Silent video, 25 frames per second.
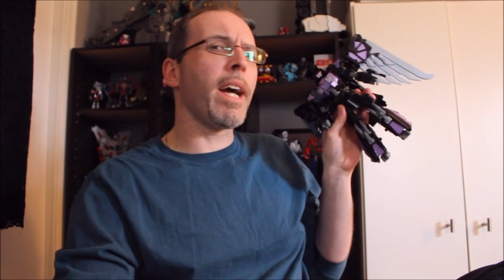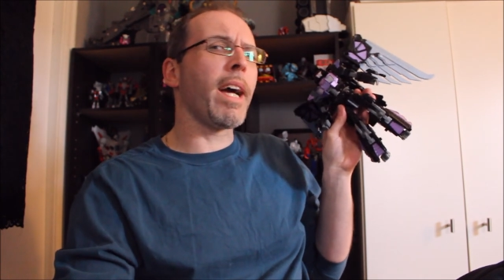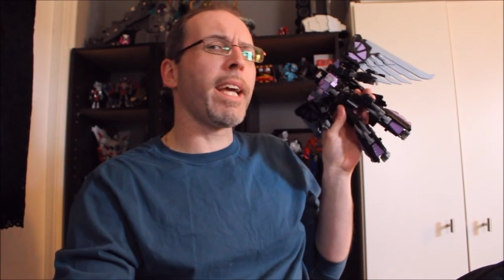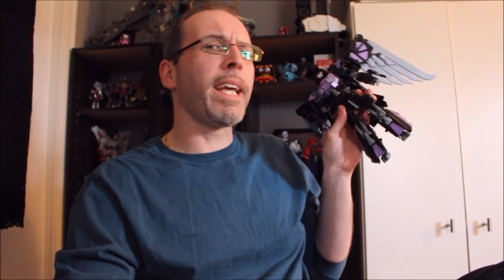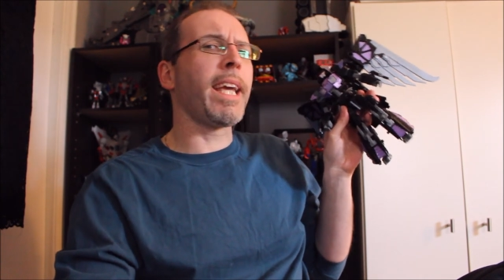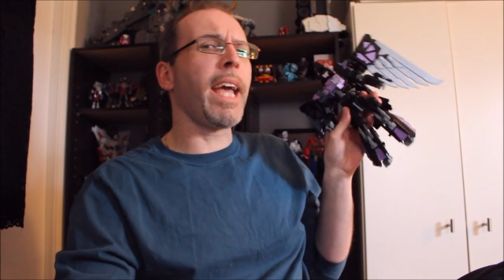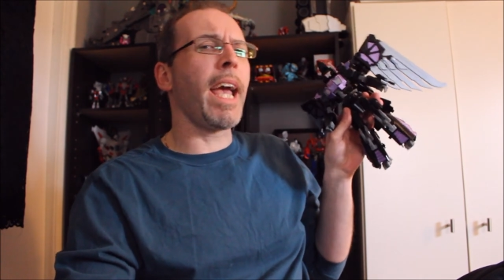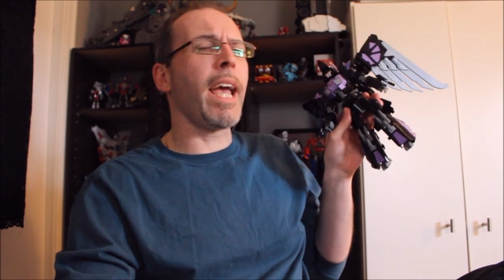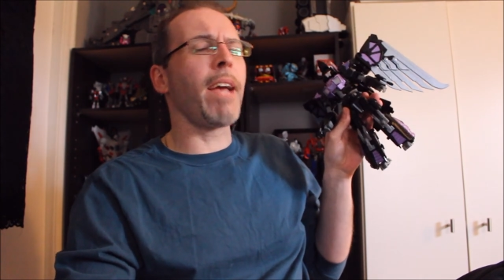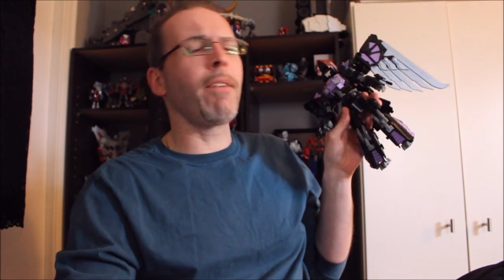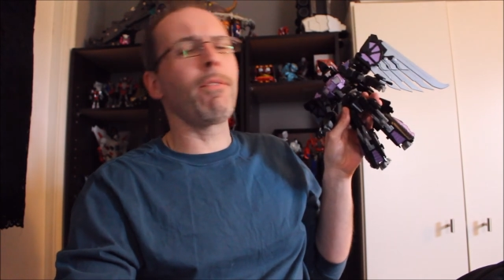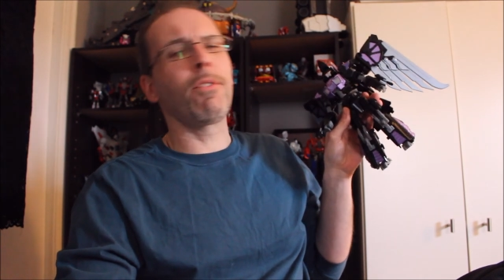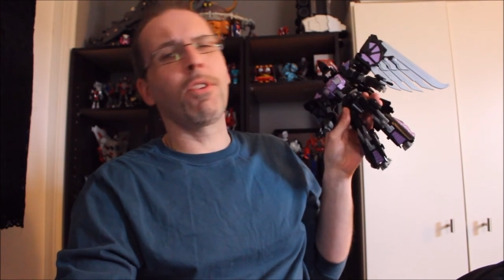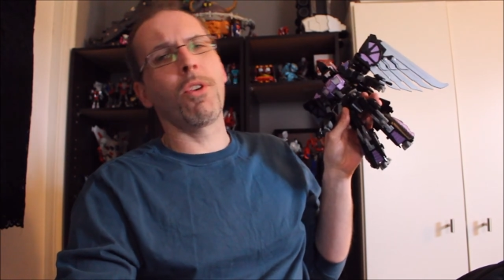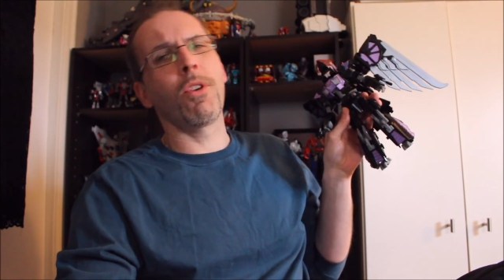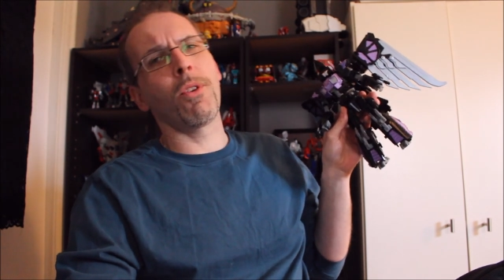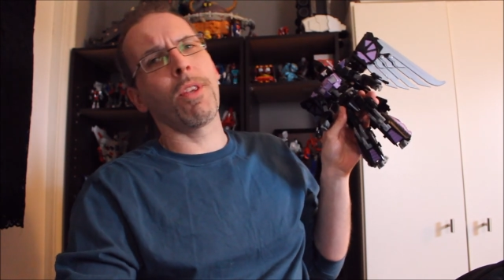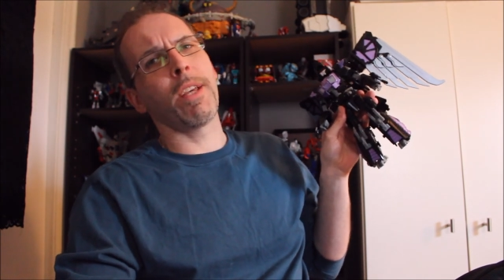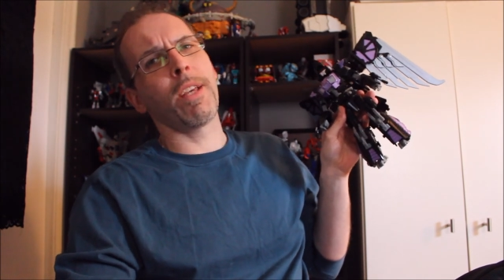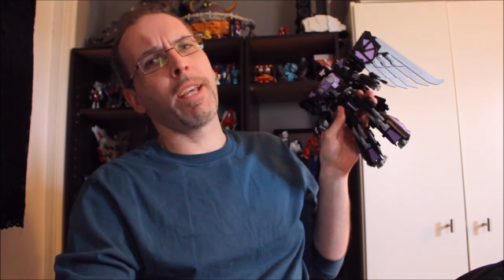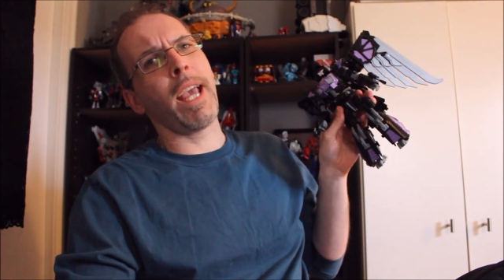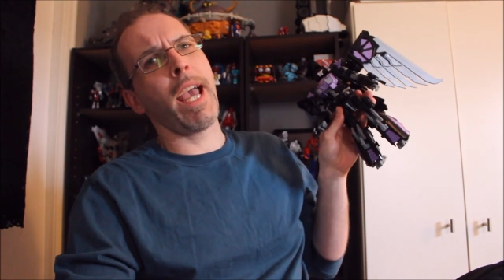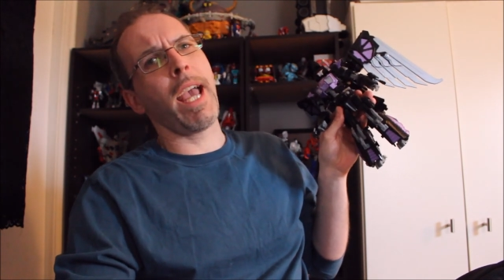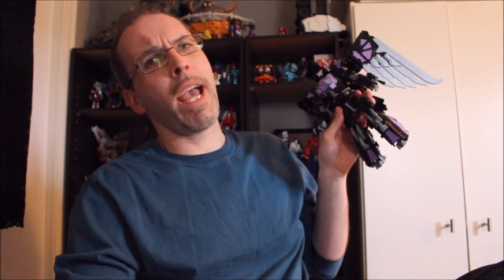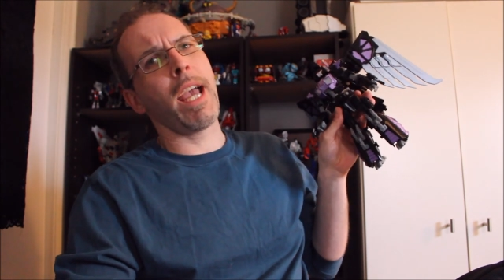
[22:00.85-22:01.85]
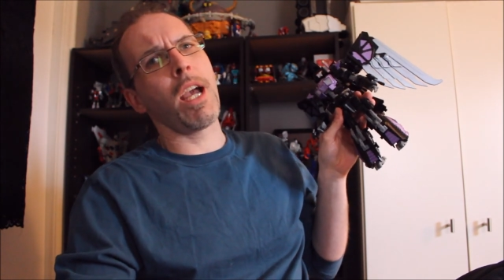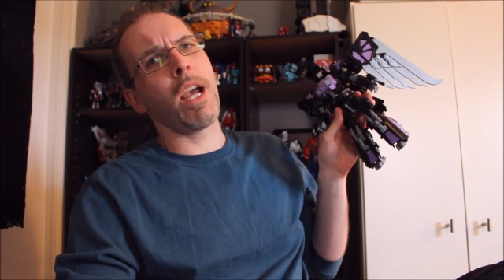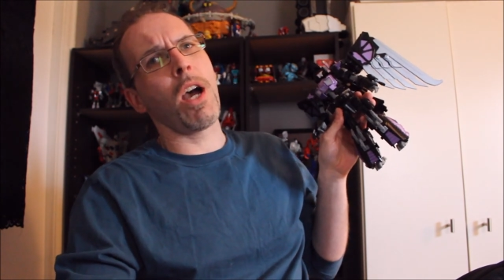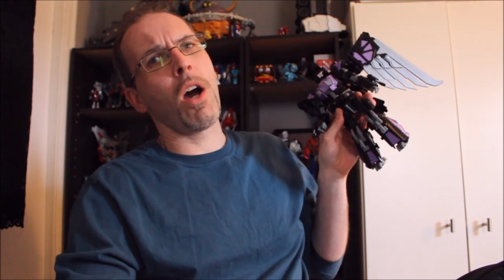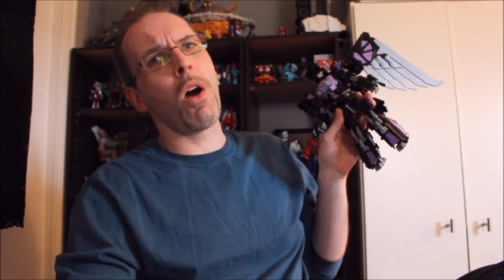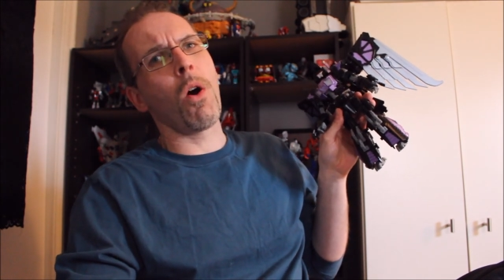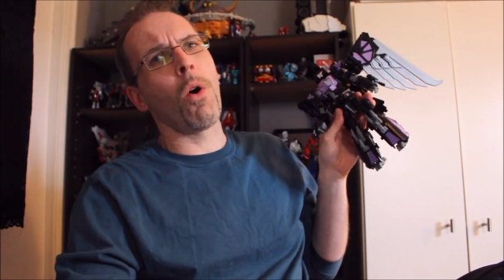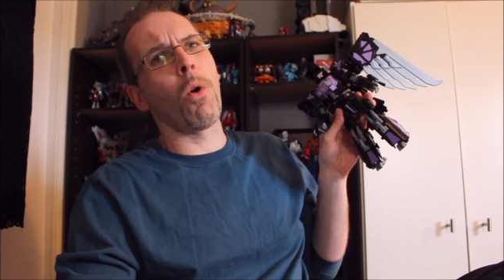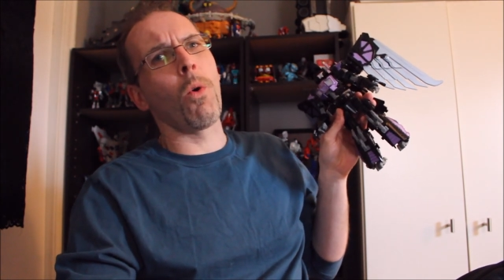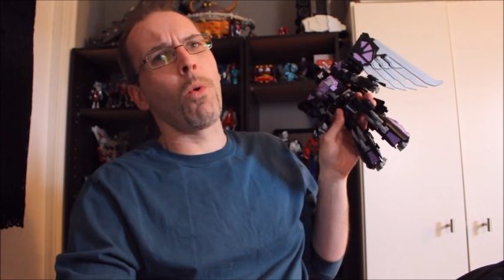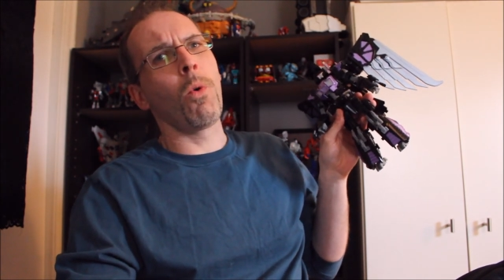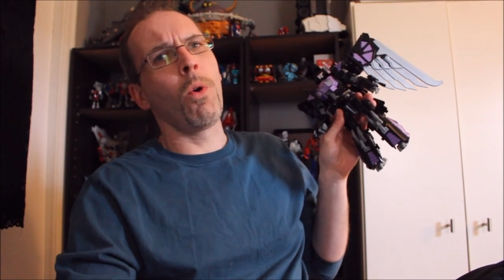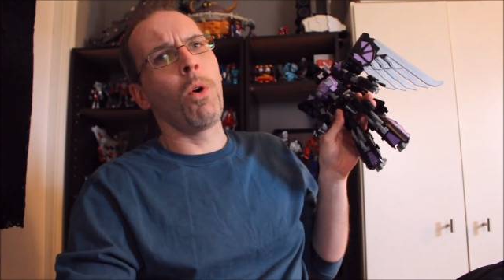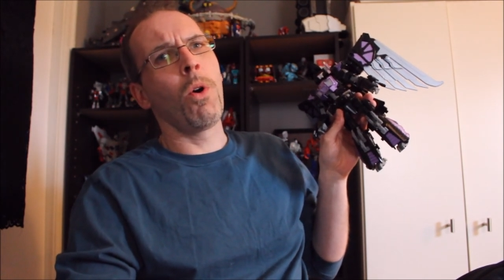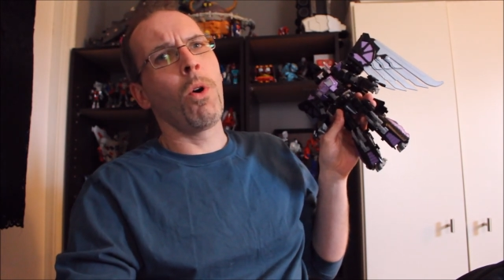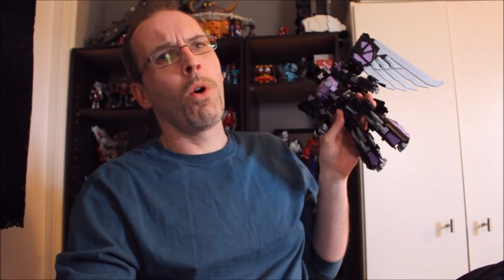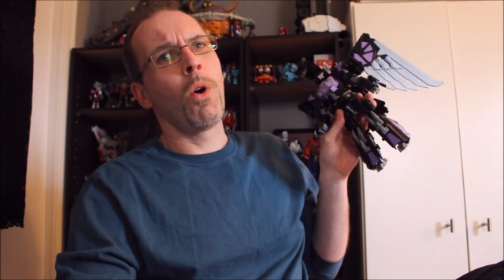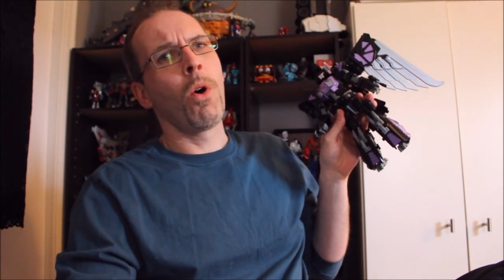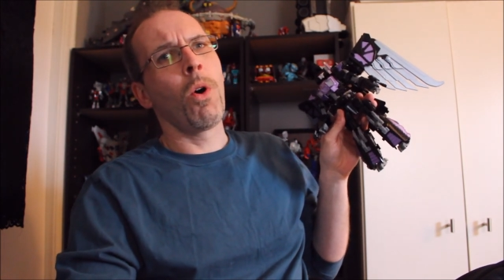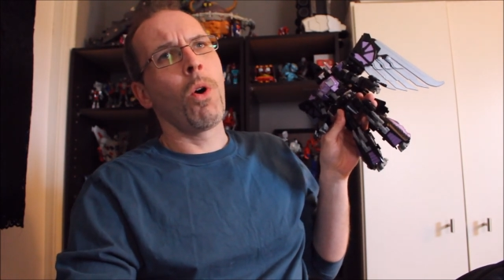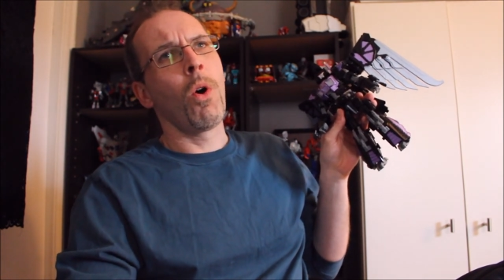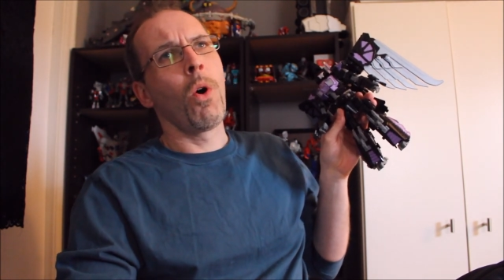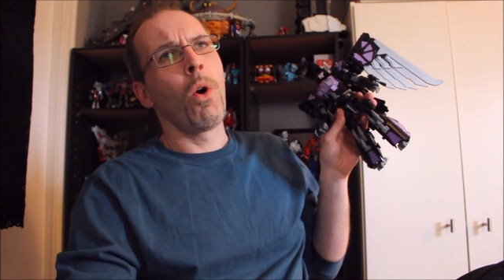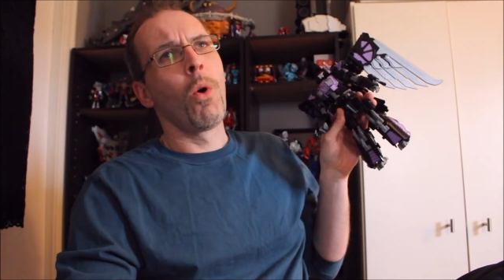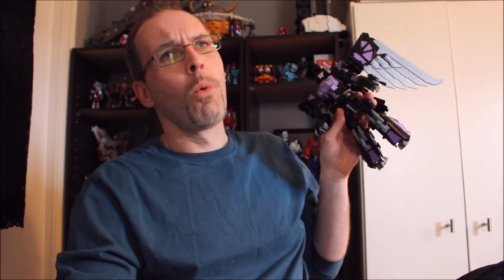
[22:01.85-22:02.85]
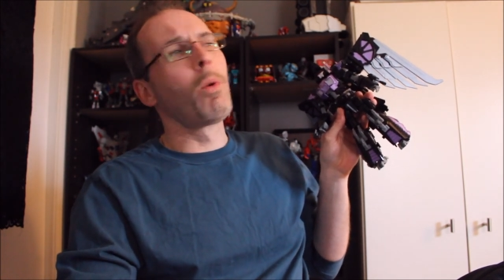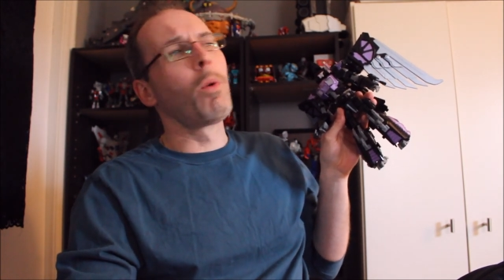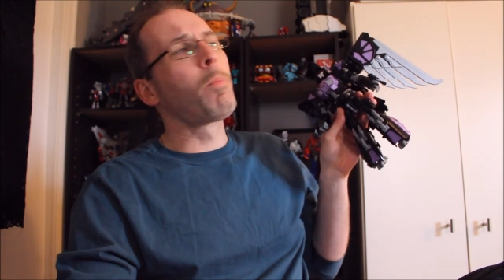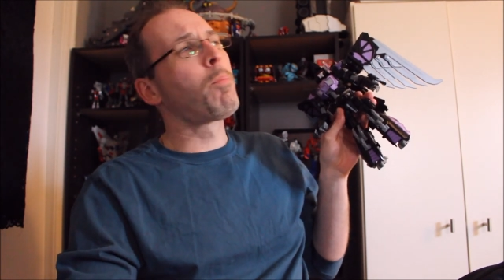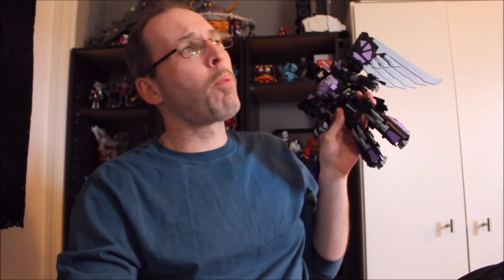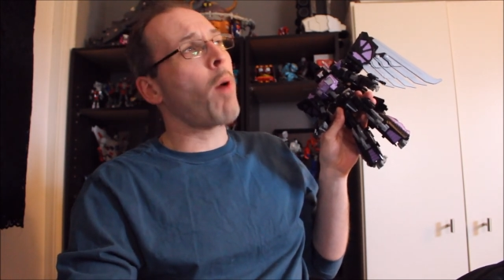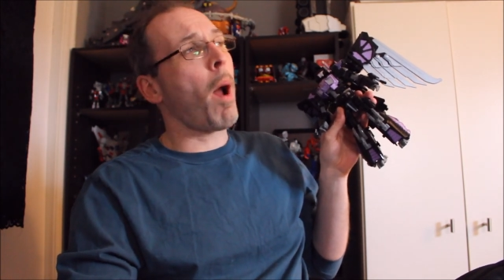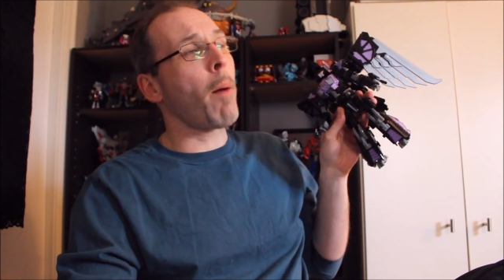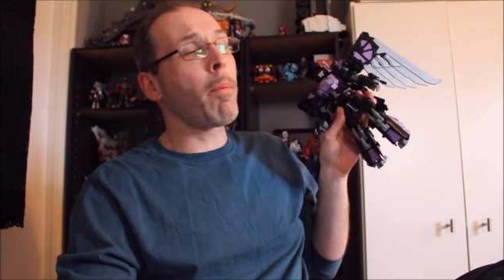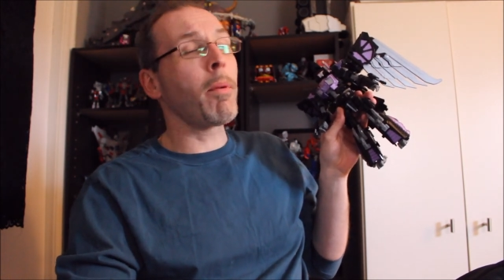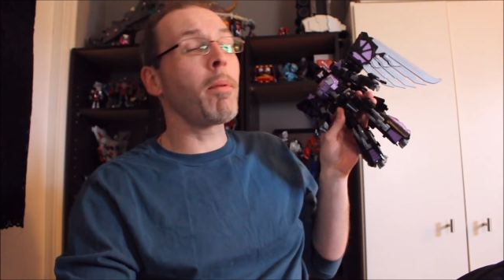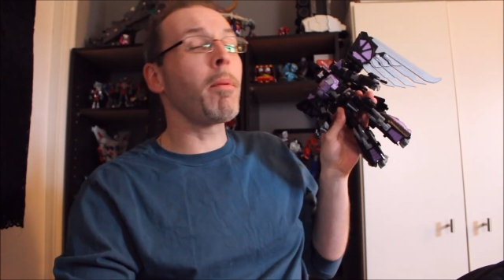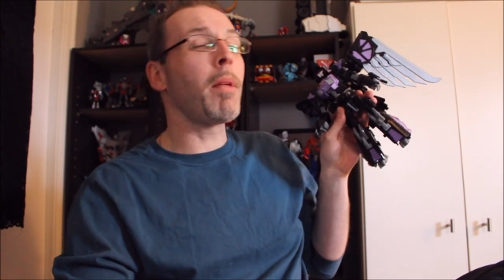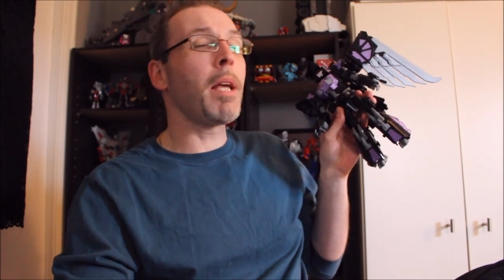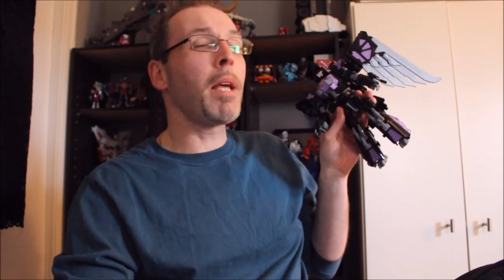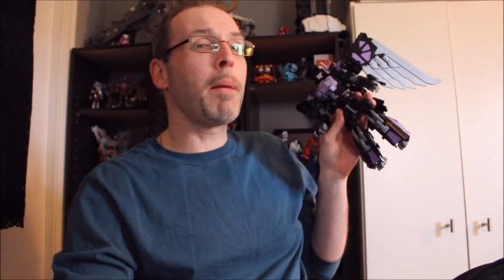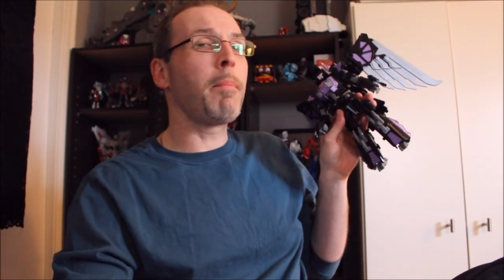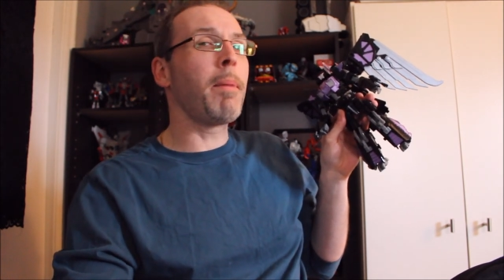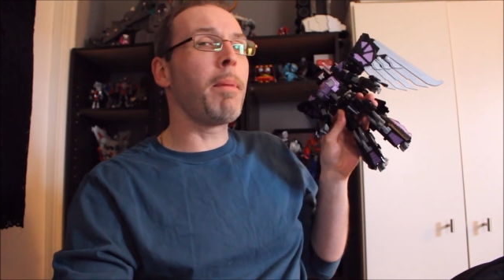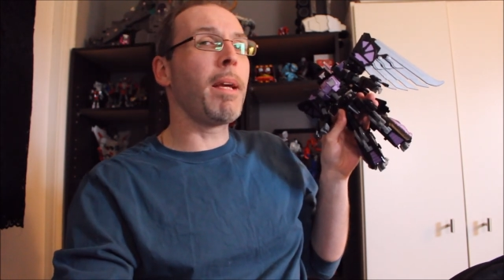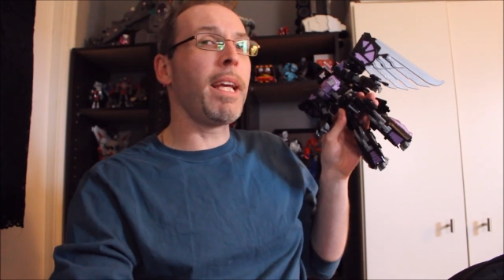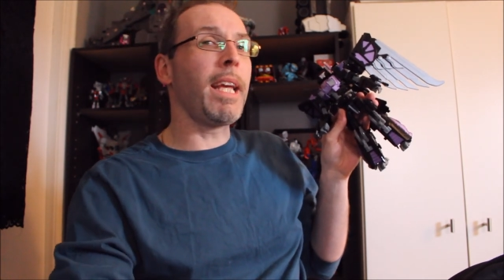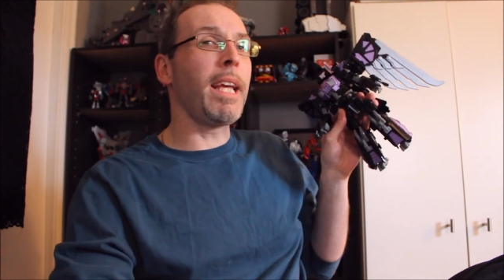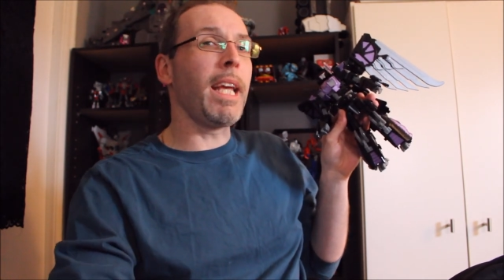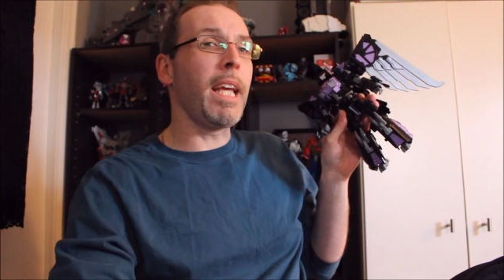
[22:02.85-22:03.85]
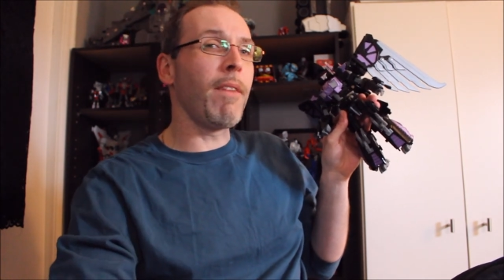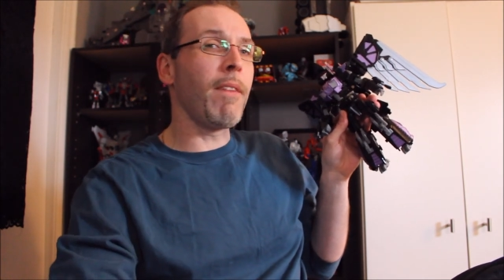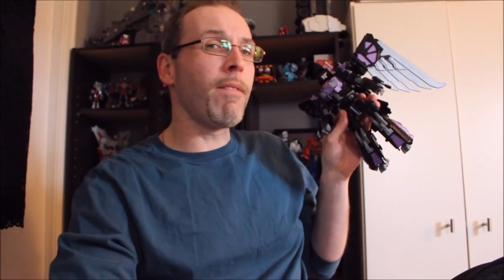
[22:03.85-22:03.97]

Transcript: I gave to the KO would probably be